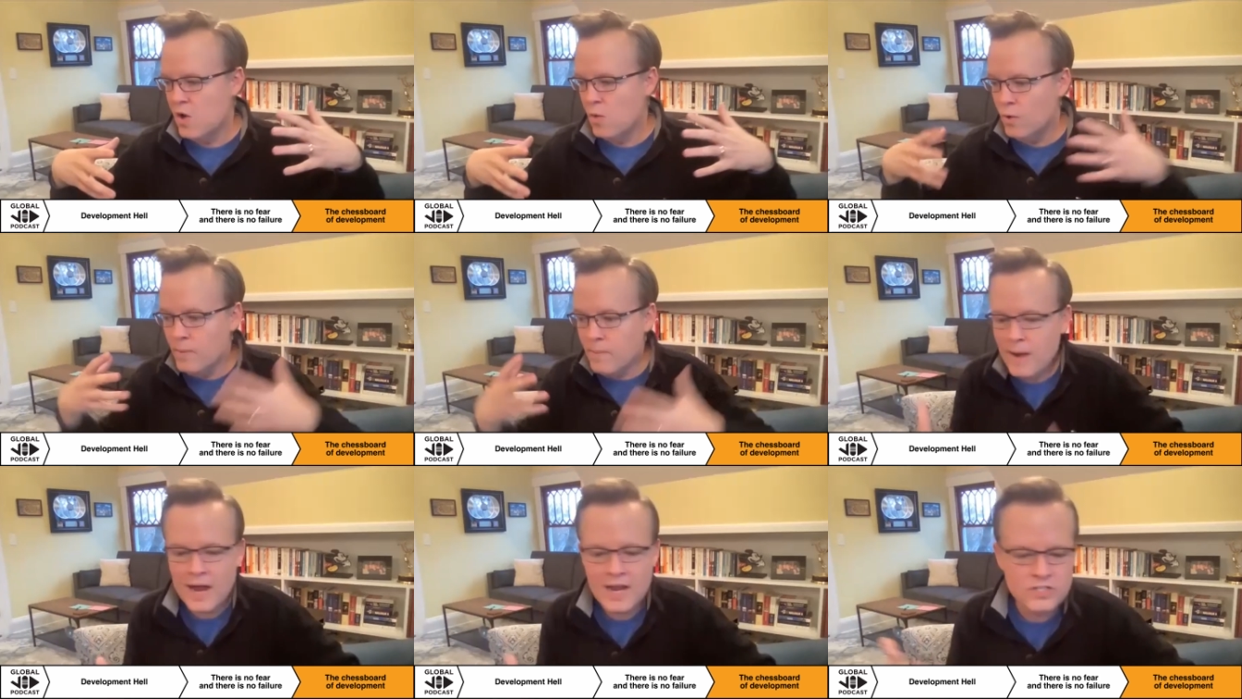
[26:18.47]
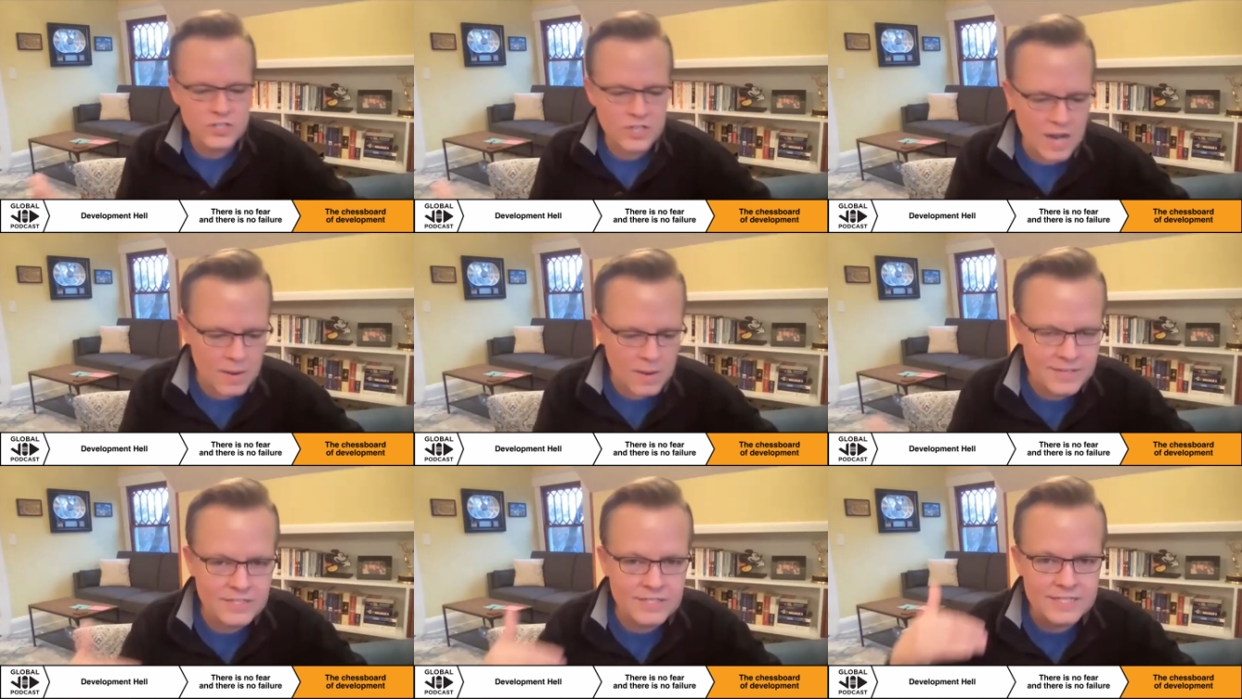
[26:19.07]
Well, my
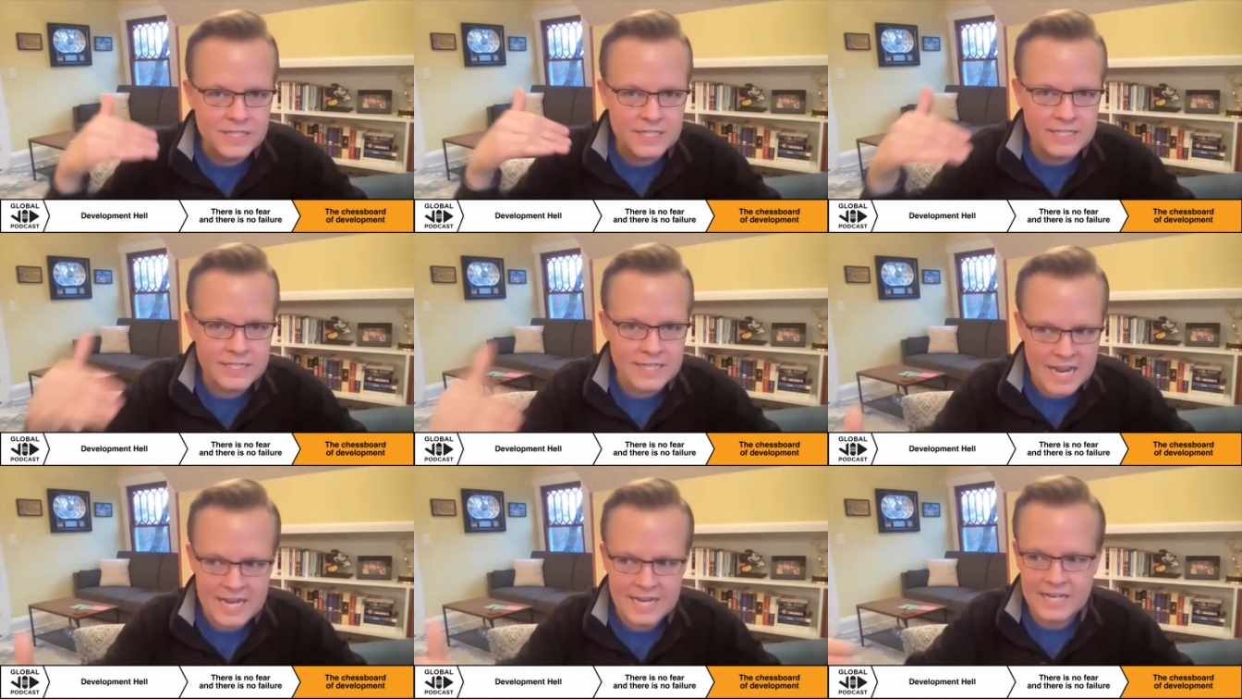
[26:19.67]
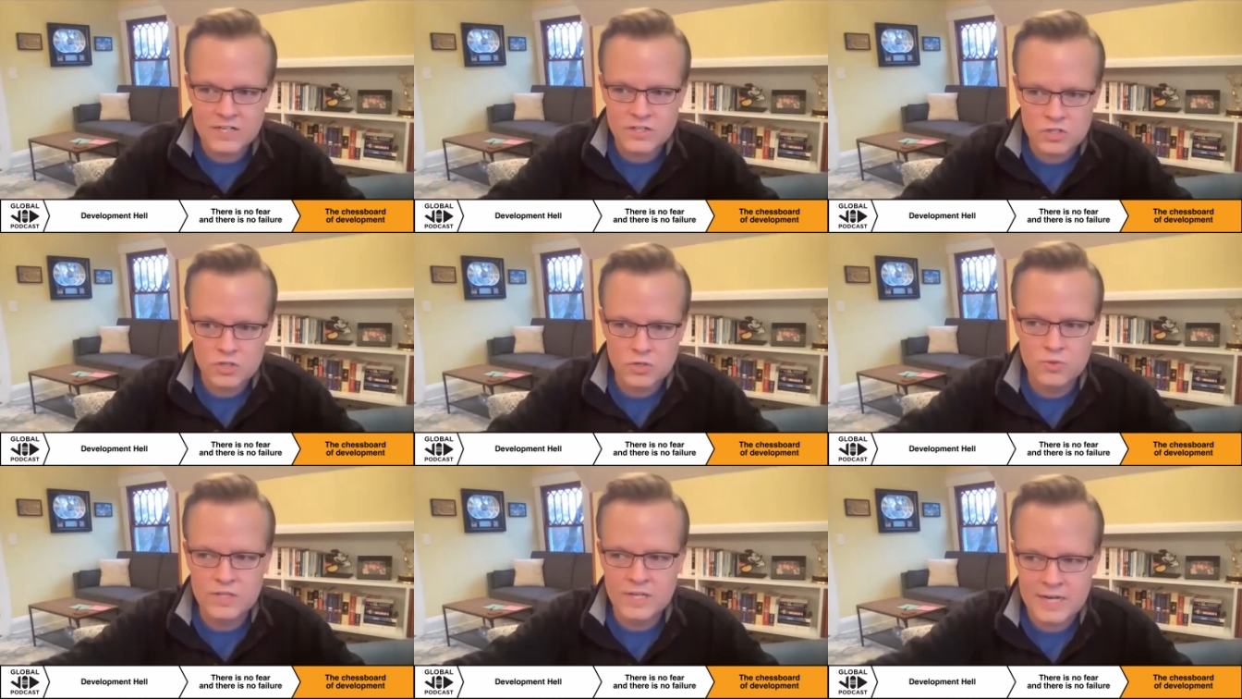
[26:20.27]
job is to take it
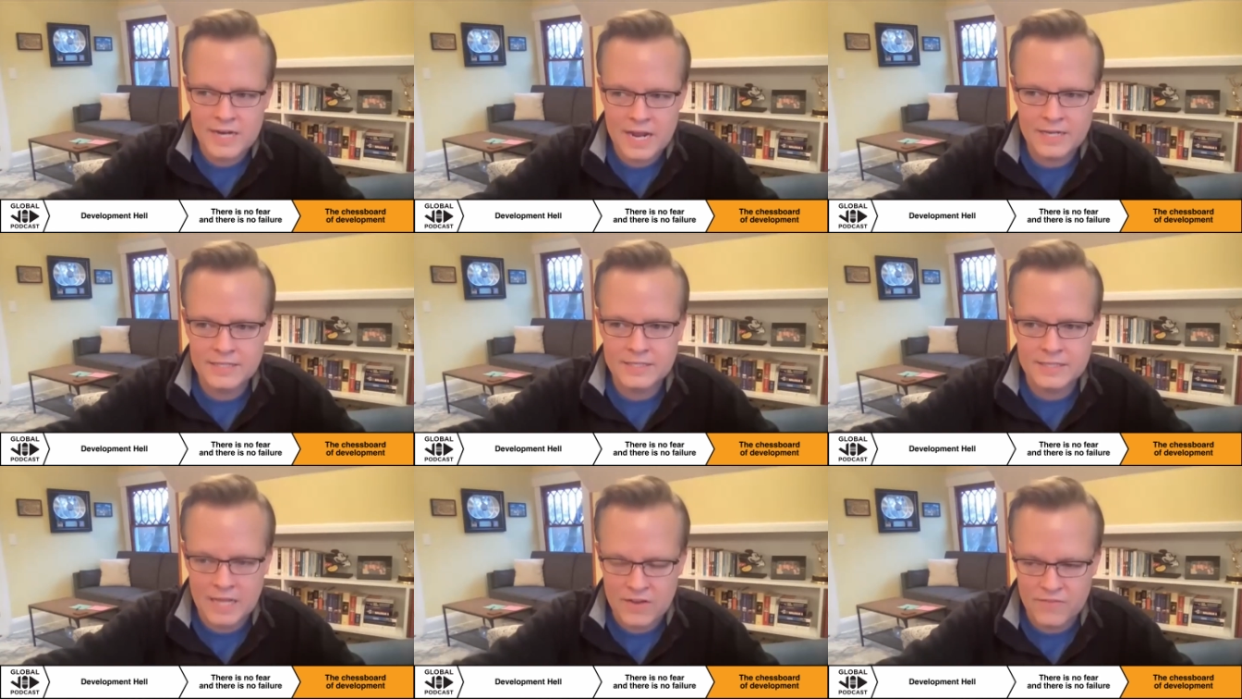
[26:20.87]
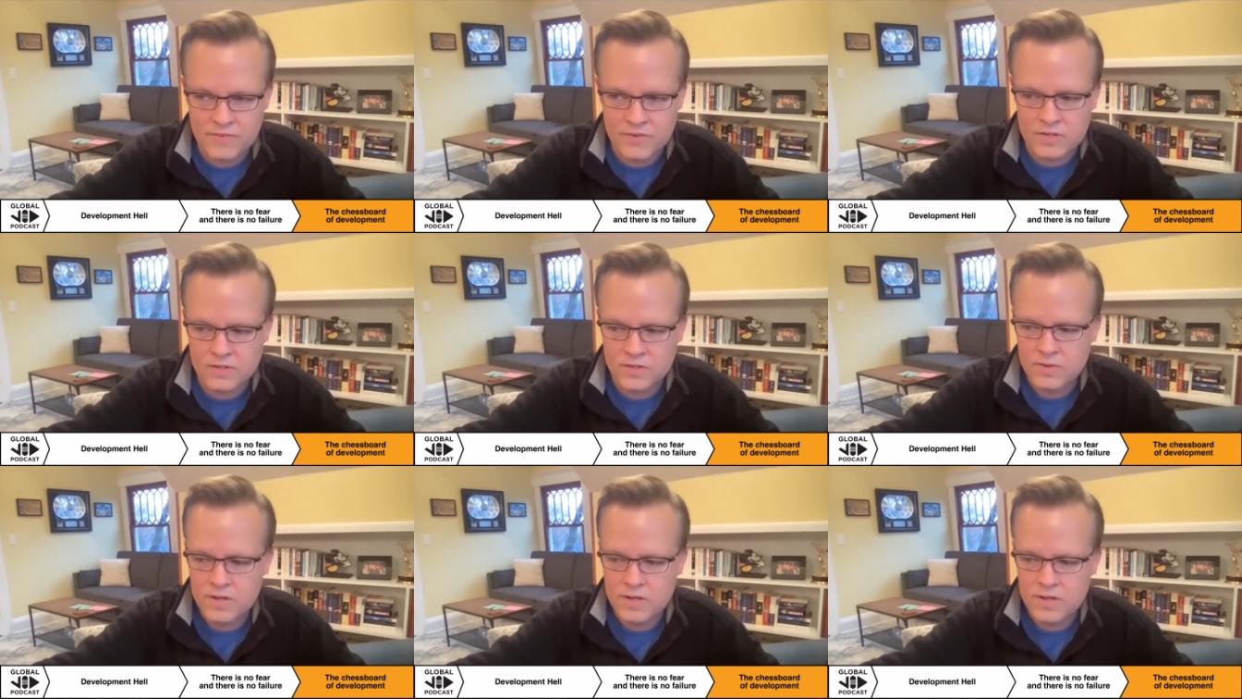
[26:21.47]
to the next level.